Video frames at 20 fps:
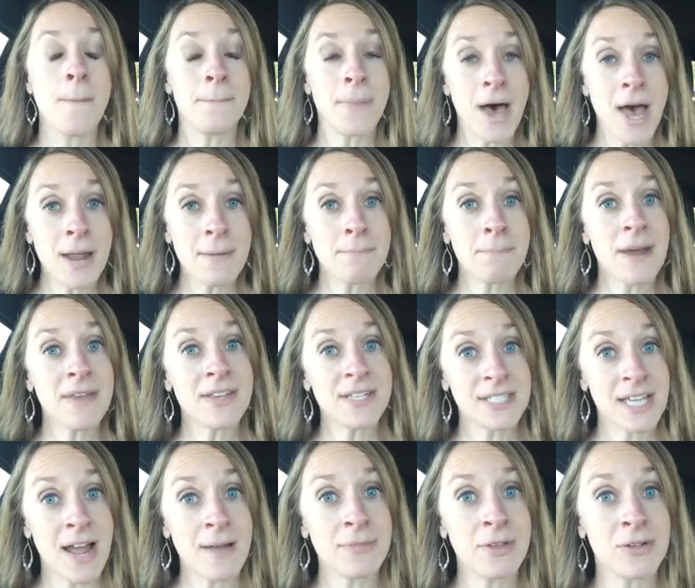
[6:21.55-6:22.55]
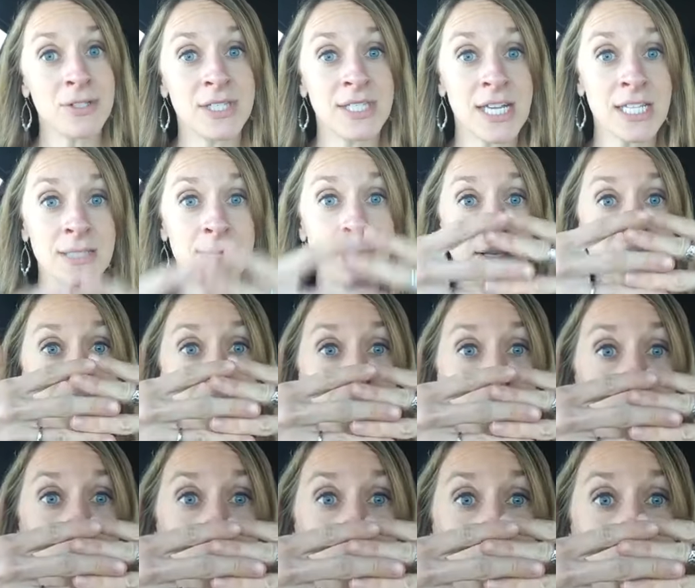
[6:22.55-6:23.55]
But by the time they're six months
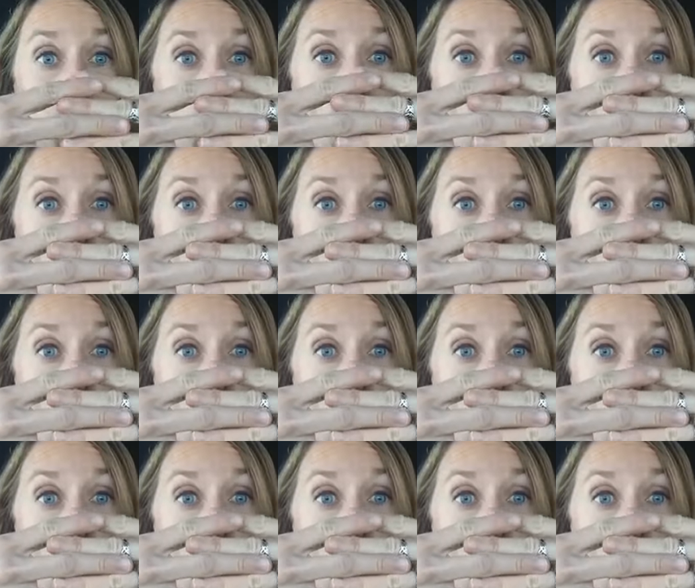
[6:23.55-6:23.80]
old,